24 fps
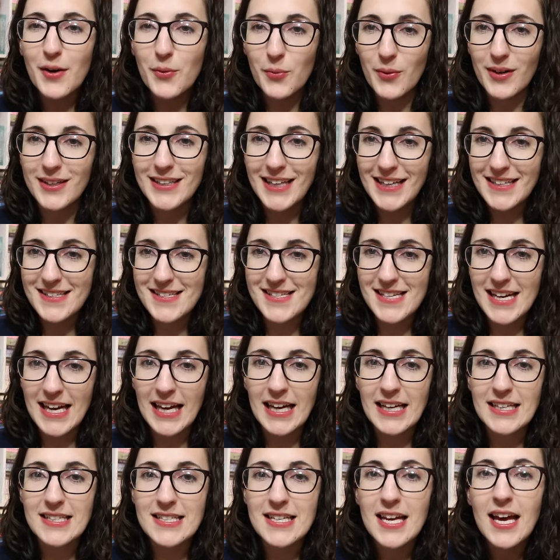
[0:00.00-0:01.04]
one-night
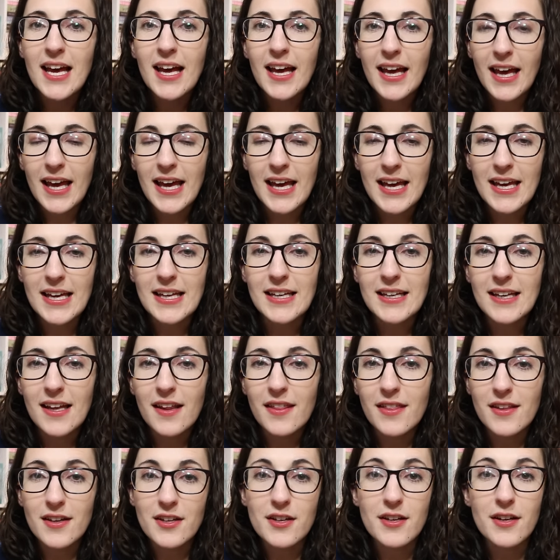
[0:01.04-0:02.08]
stand in
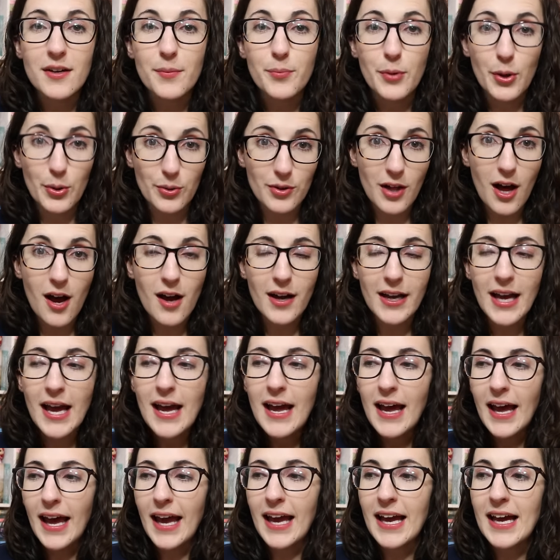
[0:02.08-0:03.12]
the prologue.
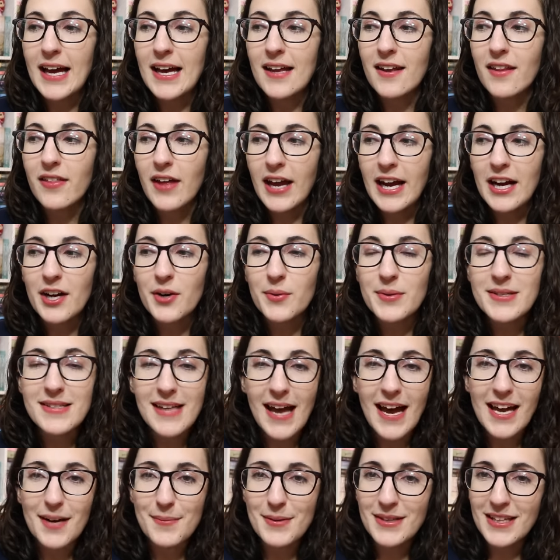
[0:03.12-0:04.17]
And the heroine's
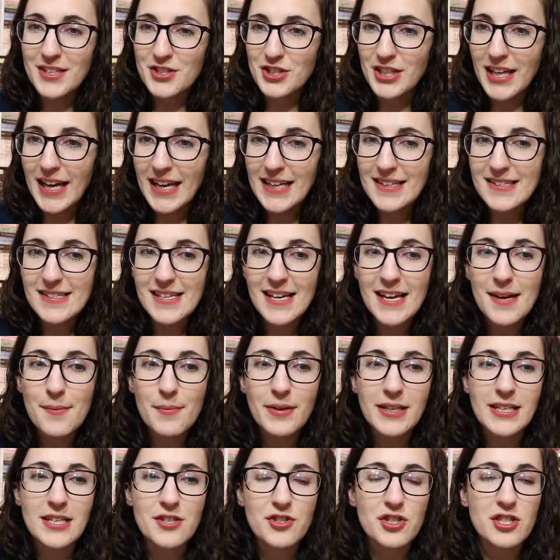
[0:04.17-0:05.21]
adamant that she hates him,
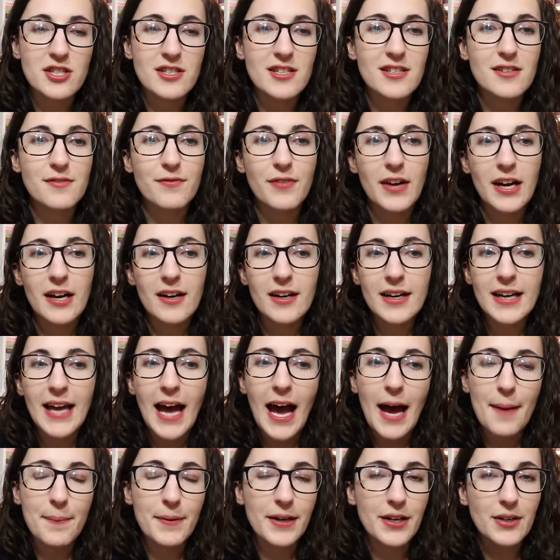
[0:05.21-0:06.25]
and he's just this very
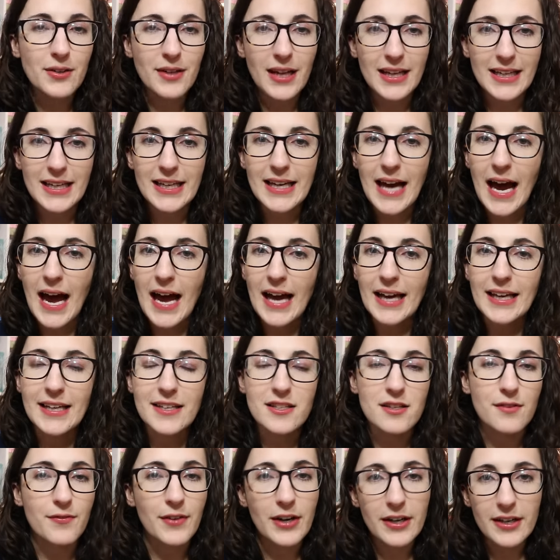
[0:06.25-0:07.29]
happy-go-lucky guy.
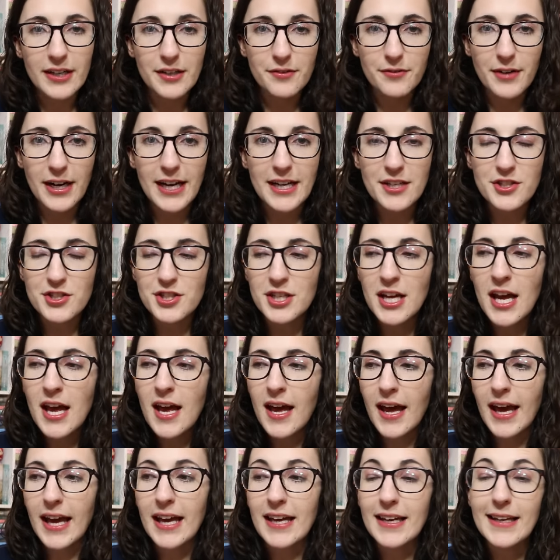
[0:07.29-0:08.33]
He's very rich,
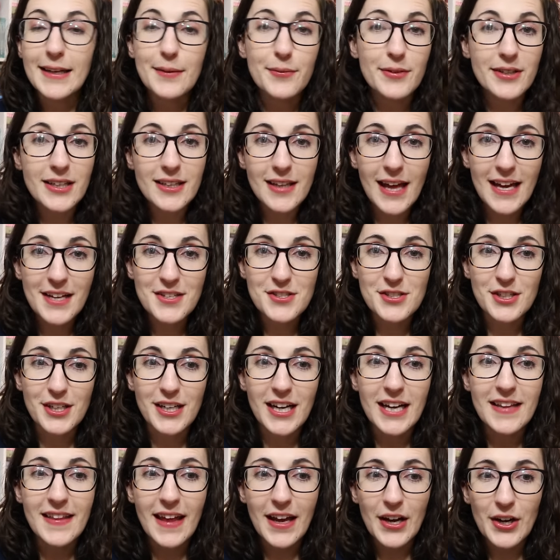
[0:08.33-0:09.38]
and he really likes her,
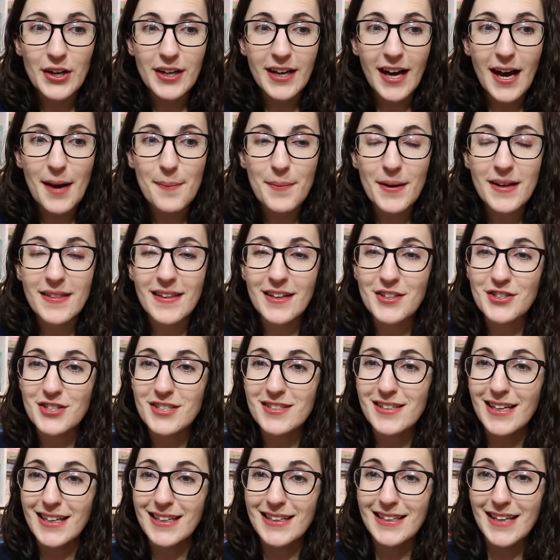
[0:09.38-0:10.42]
and they hook up, and then
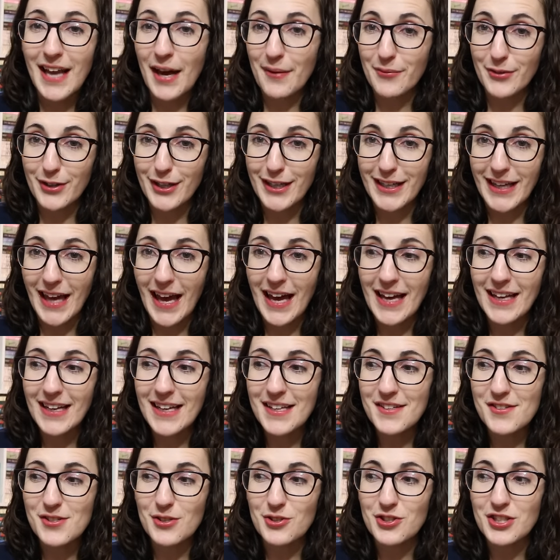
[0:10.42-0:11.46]
she's like, never again.
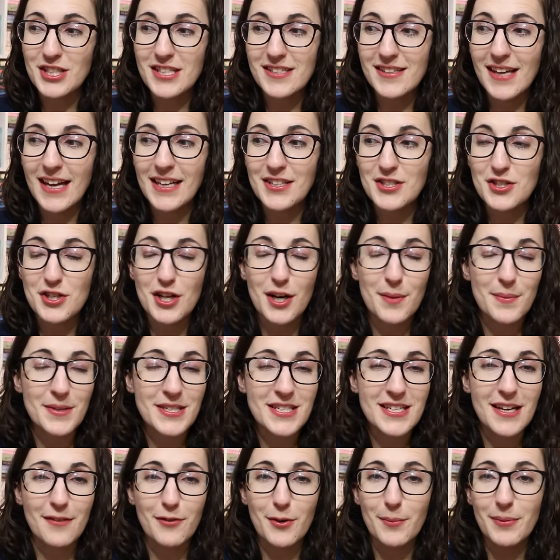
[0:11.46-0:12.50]
And so she's like determined
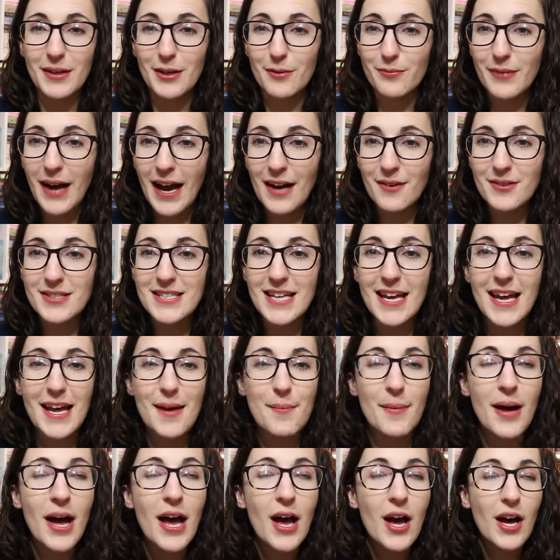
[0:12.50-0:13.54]
to never be around
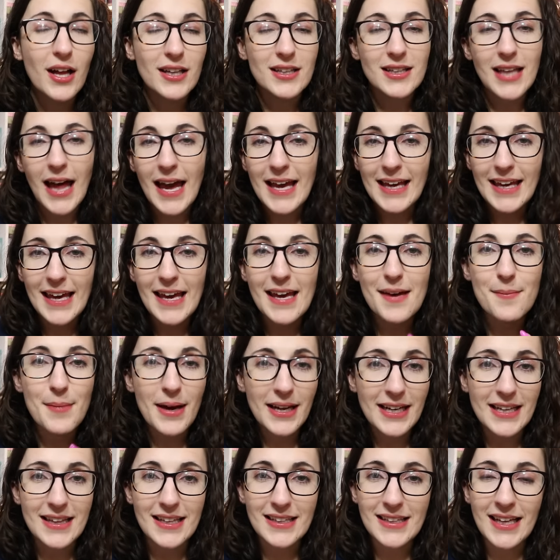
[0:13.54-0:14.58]
him, like him,
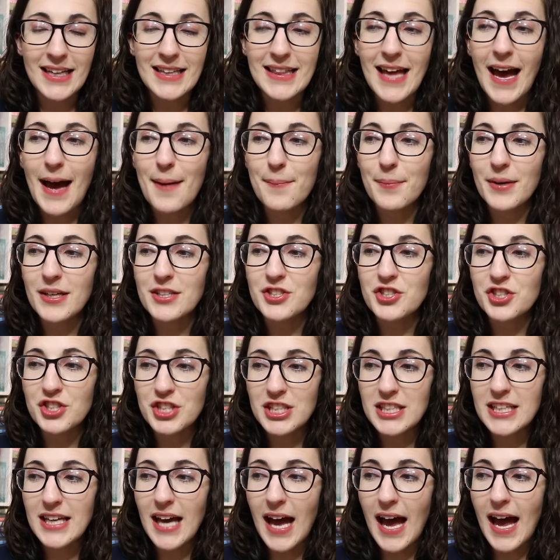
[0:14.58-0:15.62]
anything like that. But
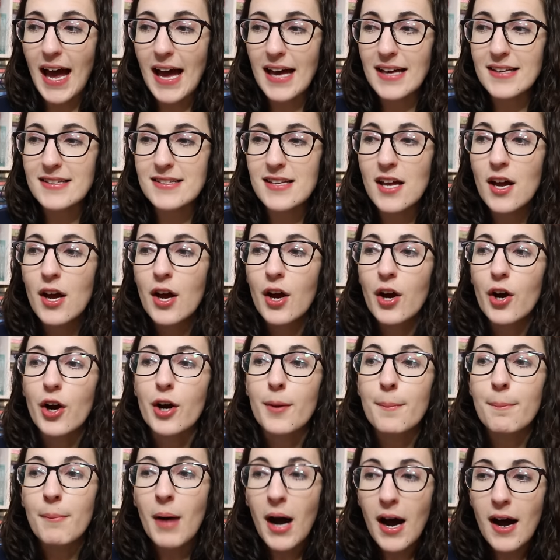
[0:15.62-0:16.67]
she has her
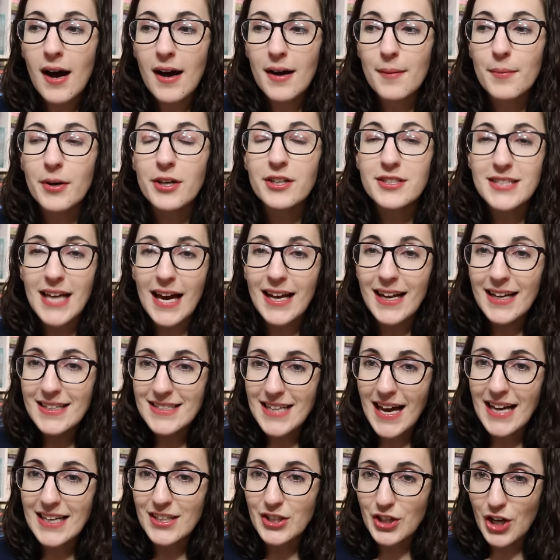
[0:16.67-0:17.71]
mom, her dad had
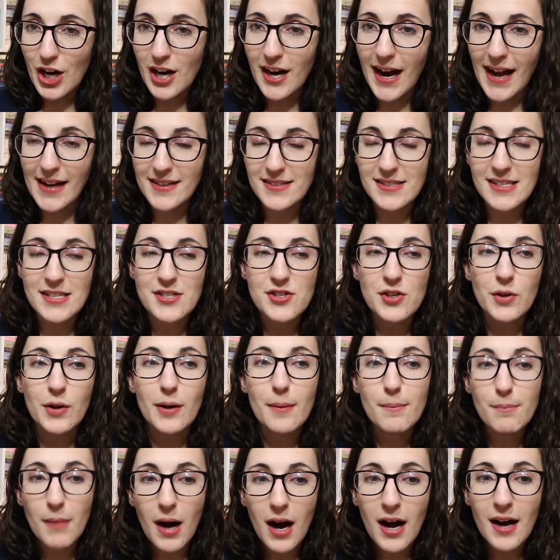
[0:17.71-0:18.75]
died in a car accident, so
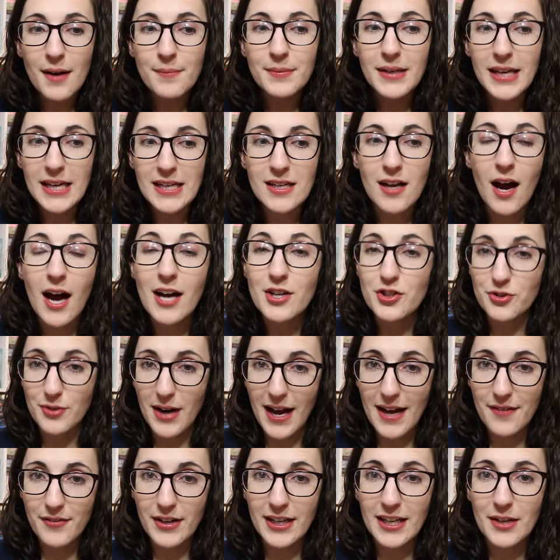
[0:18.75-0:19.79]
her mom cannot
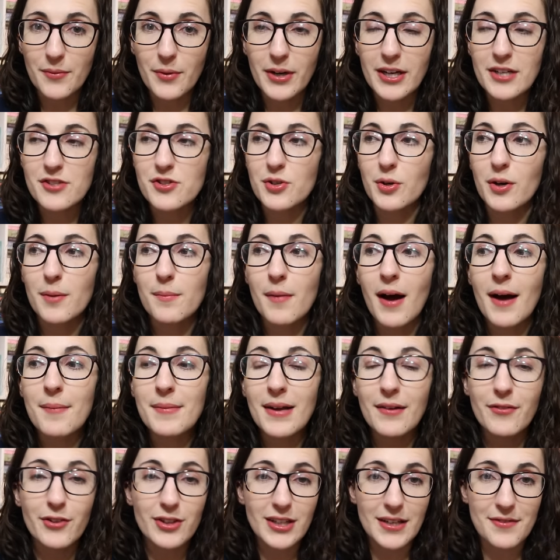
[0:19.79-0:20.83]
drive anywhere, so her mom
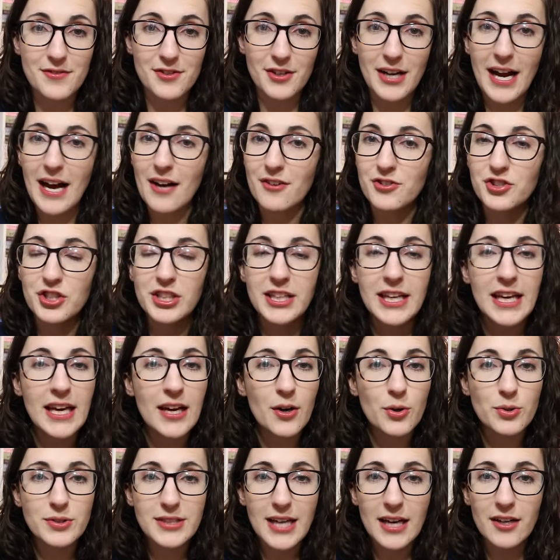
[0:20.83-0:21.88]
never leaves her house. She
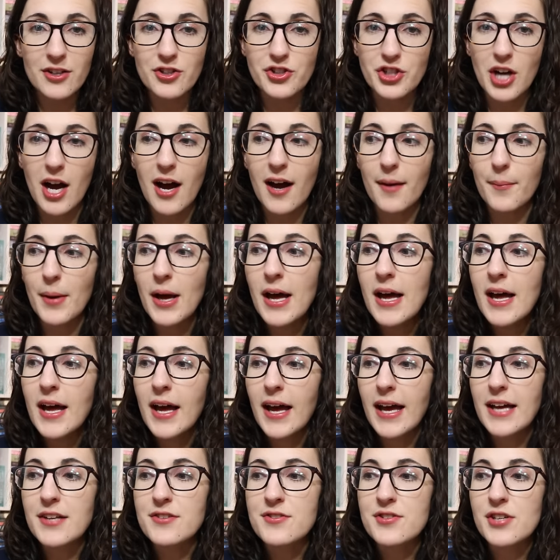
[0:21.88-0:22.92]
can't hold down a job,
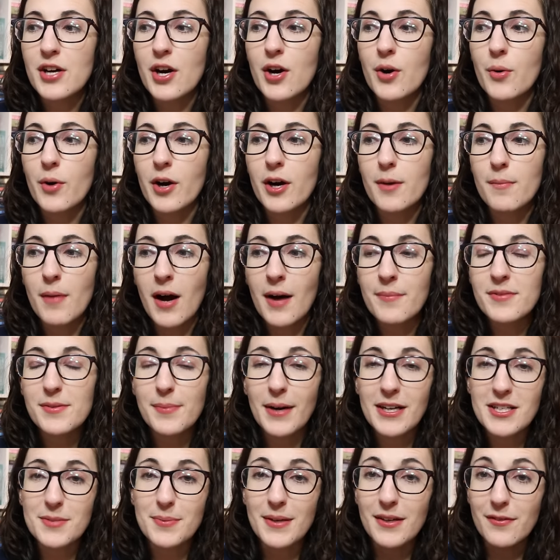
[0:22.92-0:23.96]
and so her mom's
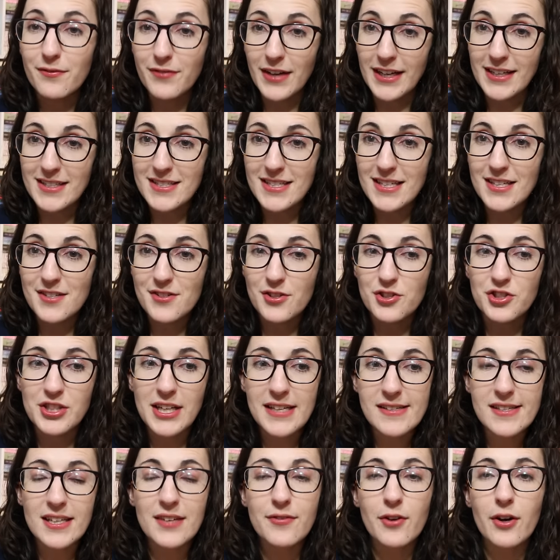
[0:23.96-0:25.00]
about to be evicted, so she
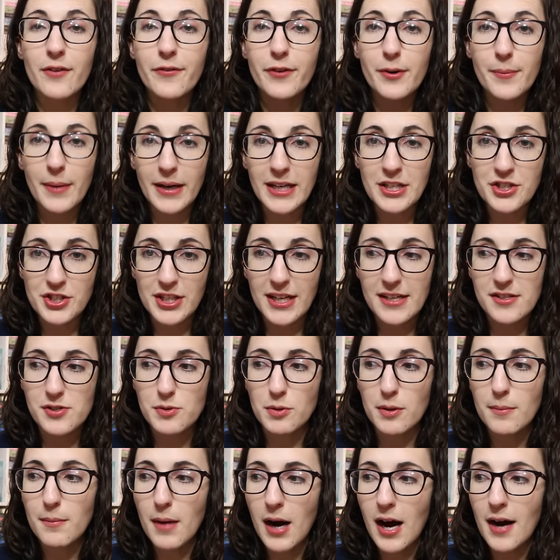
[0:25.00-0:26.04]
has to give all of her money she has
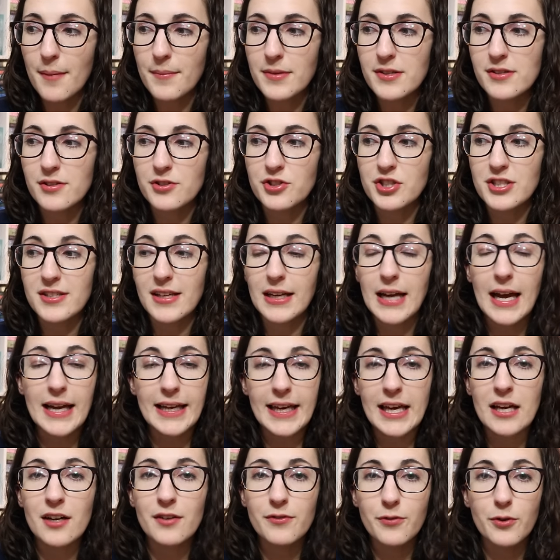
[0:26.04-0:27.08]
to her mom, and so she's like, I
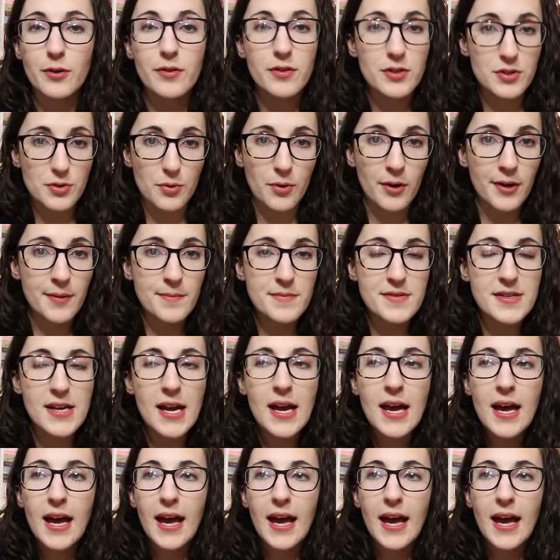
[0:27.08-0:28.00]
can't afford the dorms.